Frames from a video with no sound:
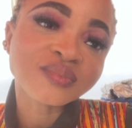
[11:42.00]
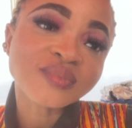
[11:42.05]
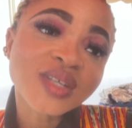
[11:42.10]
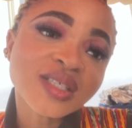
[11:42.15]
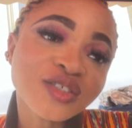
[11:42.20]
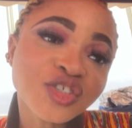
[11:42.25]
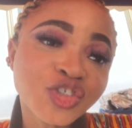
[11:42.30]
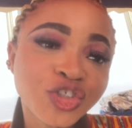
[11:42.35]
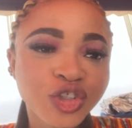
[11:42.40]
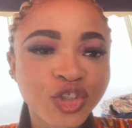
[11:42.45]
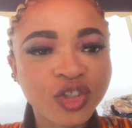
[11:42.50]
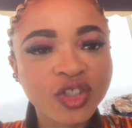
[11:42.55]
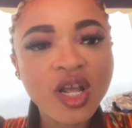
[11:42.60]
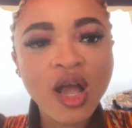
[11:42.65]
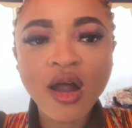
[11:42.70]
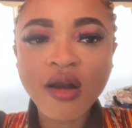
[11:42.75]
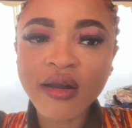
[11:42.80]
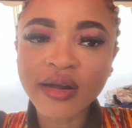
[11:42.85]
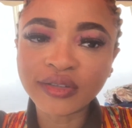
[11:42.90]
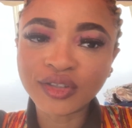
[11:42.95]
This is
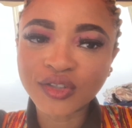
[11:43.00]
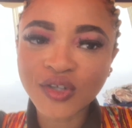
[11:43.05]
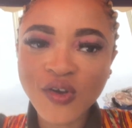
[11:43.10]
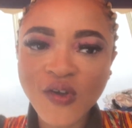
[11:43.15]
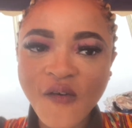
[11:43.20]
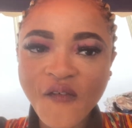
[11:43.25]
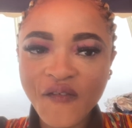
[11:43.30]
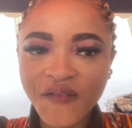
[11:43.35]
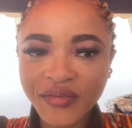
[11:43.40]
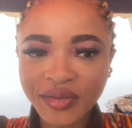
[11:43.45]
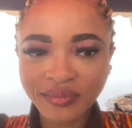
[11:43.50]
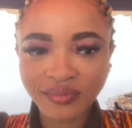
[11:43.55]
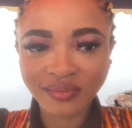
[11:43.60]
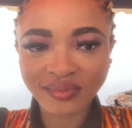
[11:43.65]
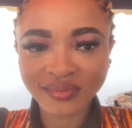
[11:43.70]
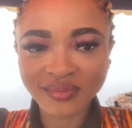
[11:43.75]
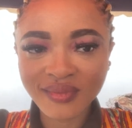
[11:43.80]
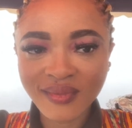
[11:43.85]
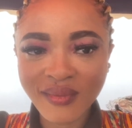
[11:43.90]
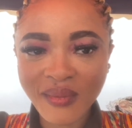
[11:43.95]
Ghana jollof.
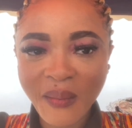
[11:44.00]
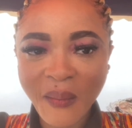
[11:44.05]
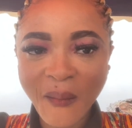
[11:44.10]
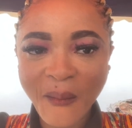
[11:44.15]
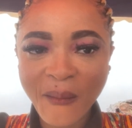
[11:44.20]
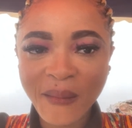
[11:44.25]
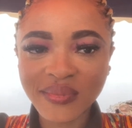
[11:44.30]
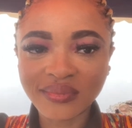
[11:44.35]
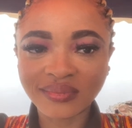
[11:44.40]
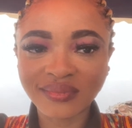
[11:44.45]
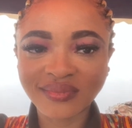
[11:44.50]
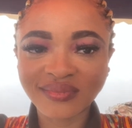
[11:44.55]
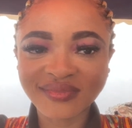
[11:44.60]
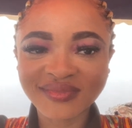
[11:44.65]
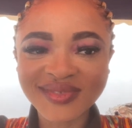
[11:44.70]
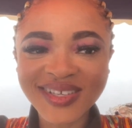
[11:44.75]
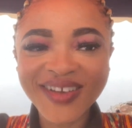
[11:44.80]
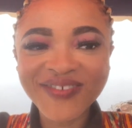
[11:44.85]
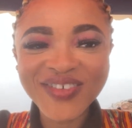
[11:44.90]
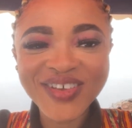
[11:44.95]

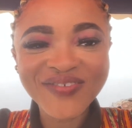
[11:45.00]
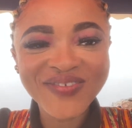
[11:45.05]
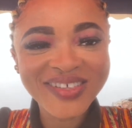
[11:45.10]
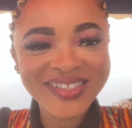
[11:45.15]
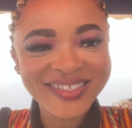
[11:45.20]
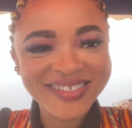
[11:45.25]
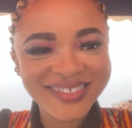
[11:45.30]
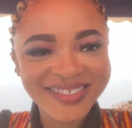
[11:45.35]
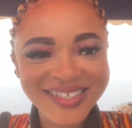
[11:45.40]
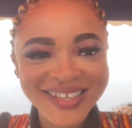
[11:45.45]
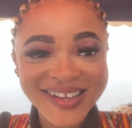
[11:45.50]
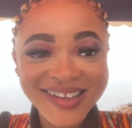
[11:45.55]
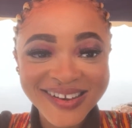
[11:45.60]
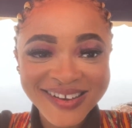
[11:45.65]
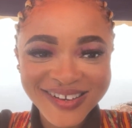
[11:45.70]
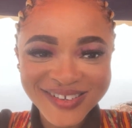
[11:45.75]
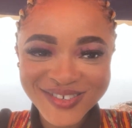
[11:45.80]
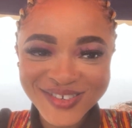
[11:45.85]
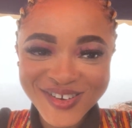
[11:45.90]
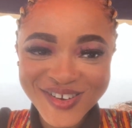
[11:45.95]
Have you ever tasted
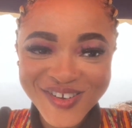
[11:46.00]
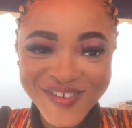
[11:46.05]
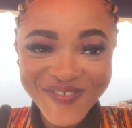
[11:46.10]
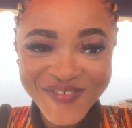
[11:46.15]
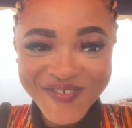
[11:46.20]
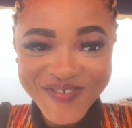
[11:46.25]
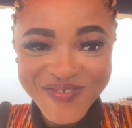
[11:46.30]
Ghana jollof?